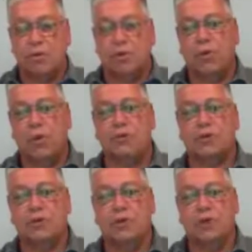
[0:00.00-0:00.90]
But we
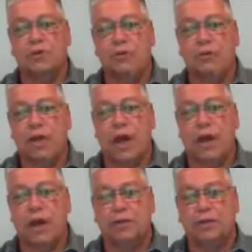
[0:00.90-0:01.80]
also need to look
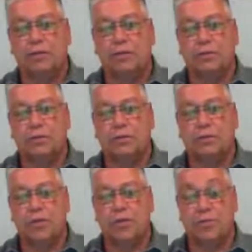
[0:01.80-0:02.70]
at
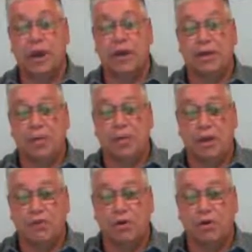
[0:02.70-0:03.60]
expanding
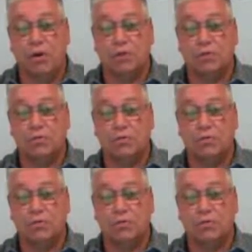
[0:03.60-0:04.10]
24.